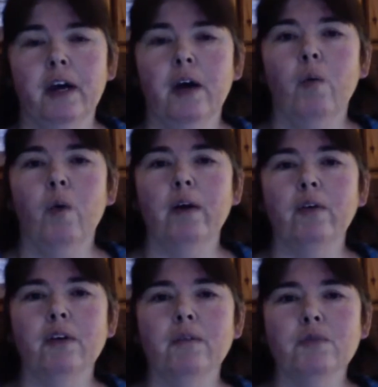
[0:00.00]

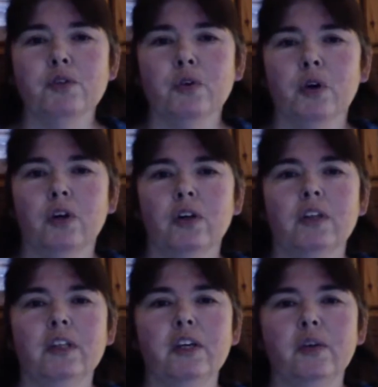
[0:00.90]
Welcome to all
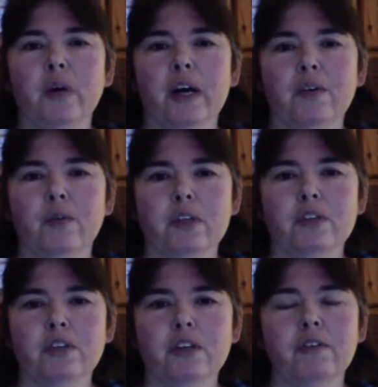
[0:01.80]
new and
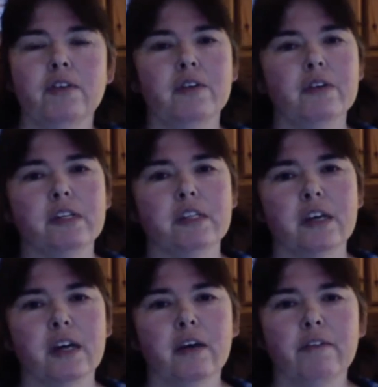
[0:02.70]
returning viewers.
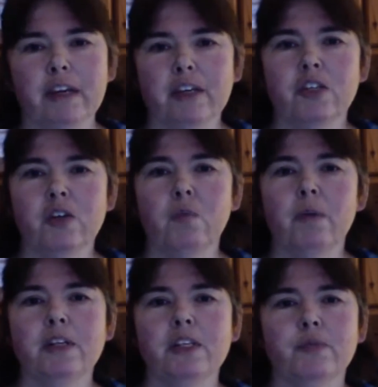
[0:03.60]
Thank you so
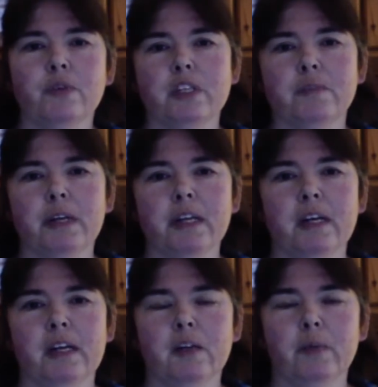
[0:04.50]
much for spending a
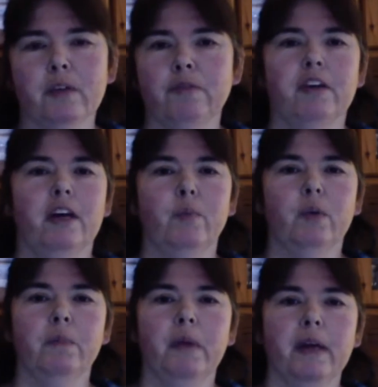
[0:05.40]
little bit of time with
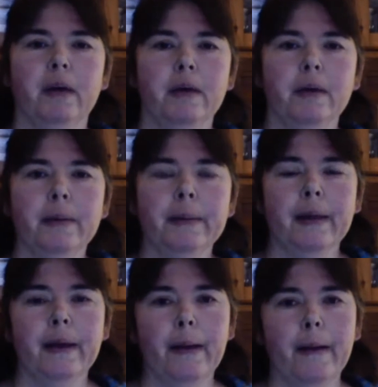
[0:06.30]
me.
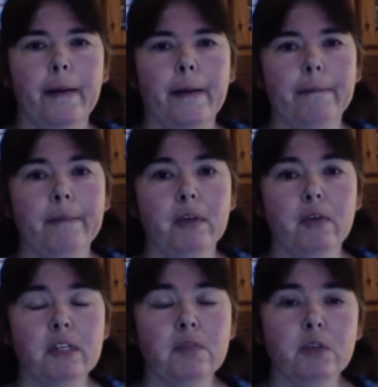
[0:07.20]

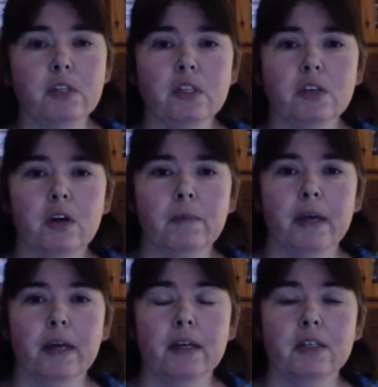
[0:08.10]
Christmas is
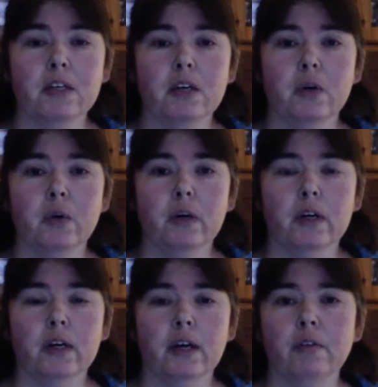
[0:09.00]
coming, so
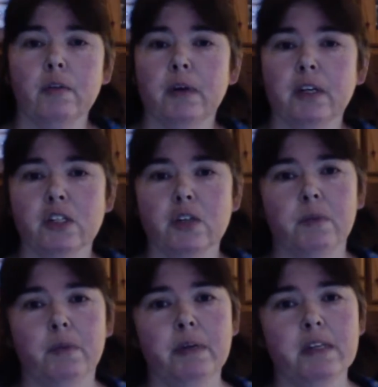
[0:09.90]
everybody should be
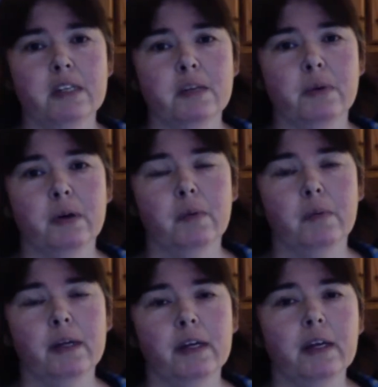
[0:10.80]
busy
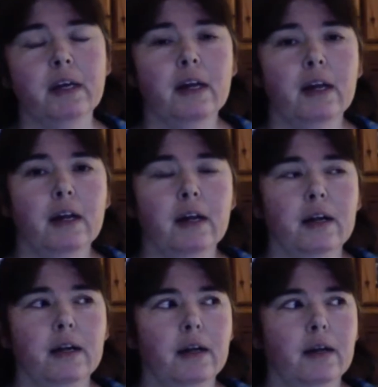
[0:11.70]
probably
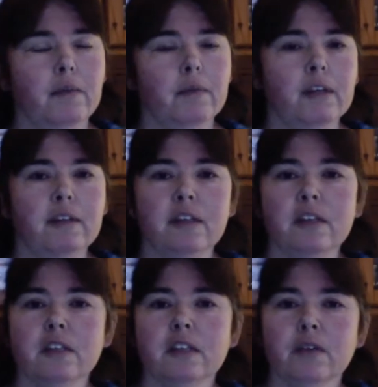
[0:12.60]
knitting
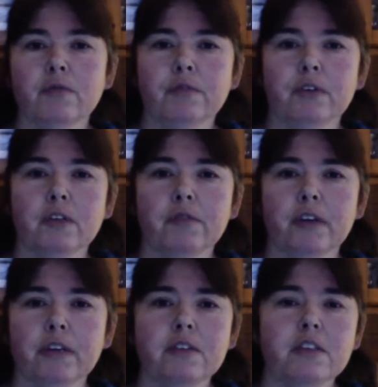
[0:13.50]
stuff for their
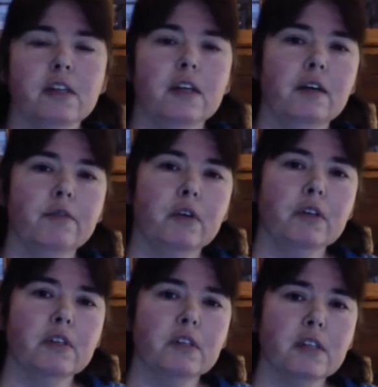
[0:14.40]
friends and loved
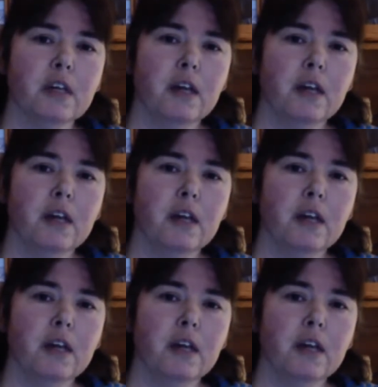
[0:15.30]
ones.